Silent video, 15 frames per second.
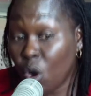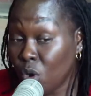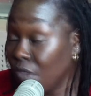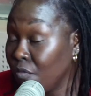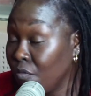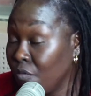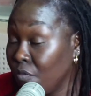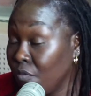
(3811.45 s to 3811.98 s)
All
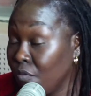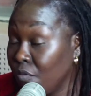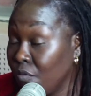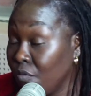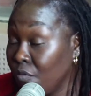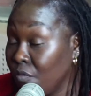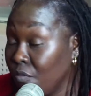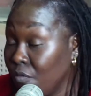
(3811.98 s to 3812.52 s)
of you should
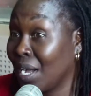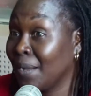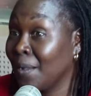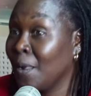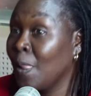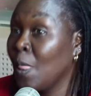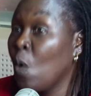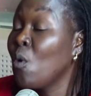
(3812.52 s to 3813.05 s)
come and
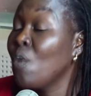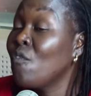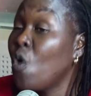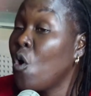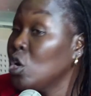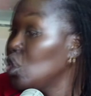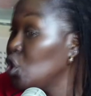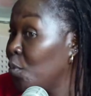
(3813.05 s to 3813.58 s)
work.
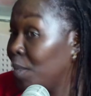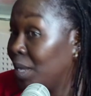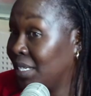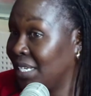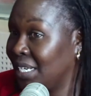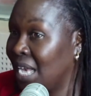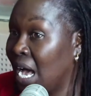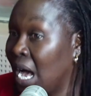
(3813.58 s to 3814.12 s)
We've
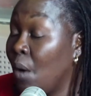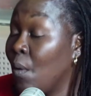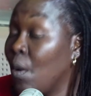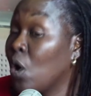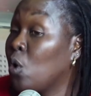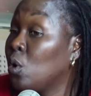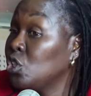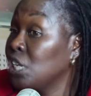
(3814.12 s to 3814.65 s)
automated
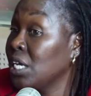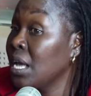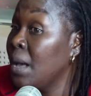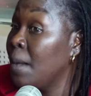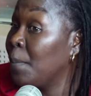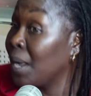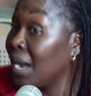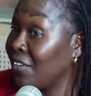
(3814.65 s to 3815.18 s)
our coaching
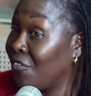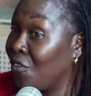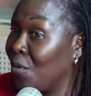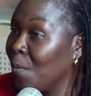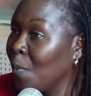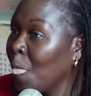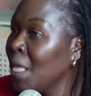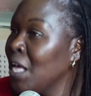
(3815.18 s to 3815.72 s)

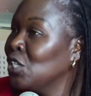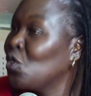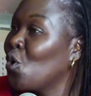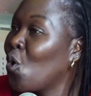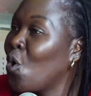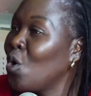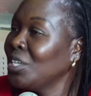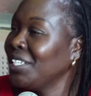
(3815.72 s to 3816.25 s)
platform.
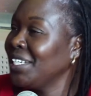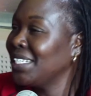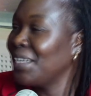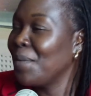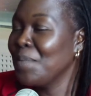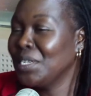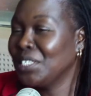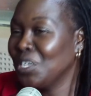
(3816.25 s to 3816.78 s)
So
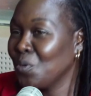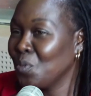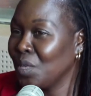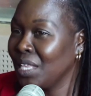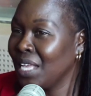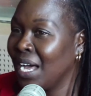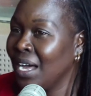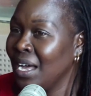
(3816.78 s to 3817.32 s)
coaches are
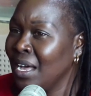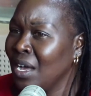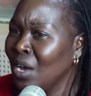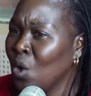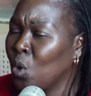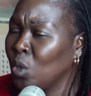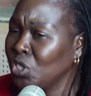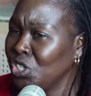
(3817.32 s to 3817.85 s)
meeting with their
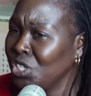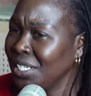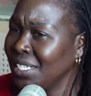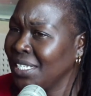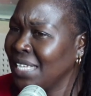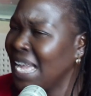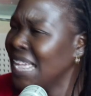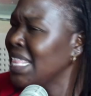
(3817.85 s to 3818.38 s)

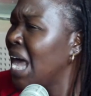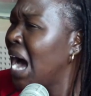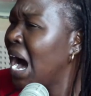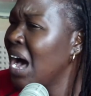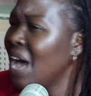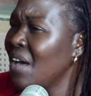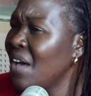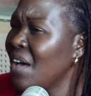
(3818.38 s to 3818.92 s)
coaches and they're
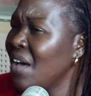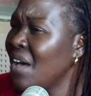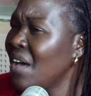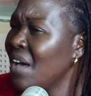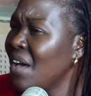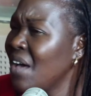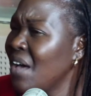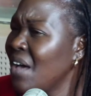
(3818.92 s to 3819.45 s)
having
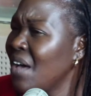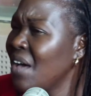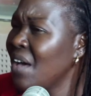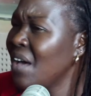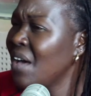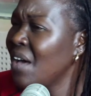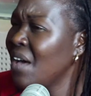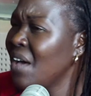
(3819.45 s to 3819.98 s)

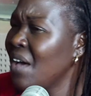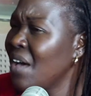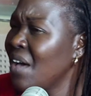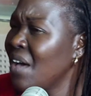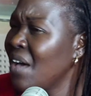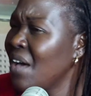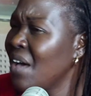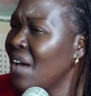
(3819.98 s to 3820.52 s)
conversations
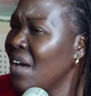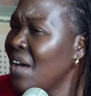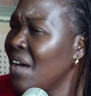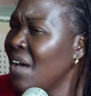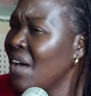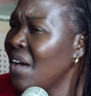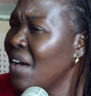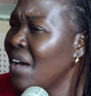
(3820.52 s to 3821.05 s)
and they're
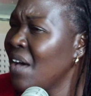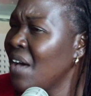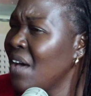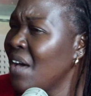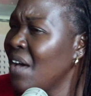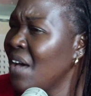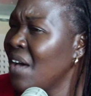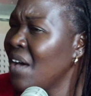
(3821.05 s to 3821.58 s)
engaging.
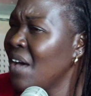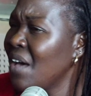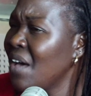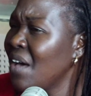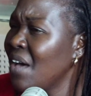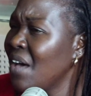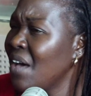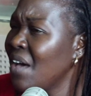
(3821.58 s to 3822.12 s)

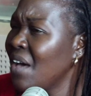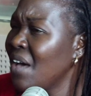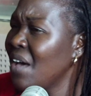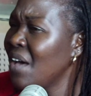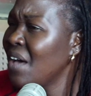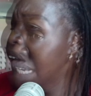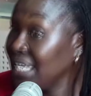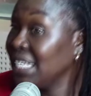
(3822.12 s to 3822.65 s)
Now,
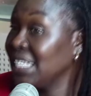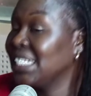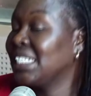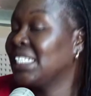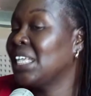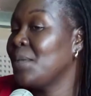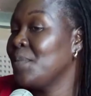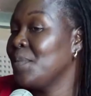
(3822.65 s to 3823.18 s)
10%
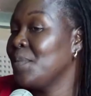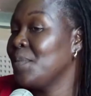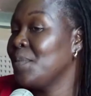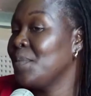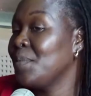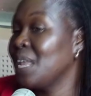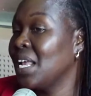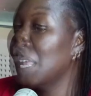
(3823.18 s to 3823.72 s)
is
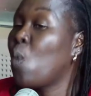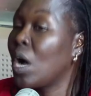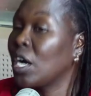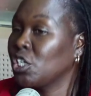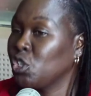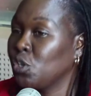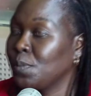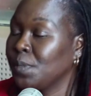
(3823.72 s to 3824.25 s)
seminars and
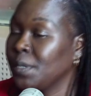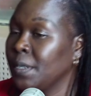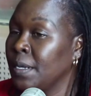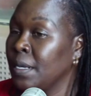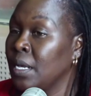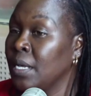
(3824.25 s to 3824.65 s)
workshops.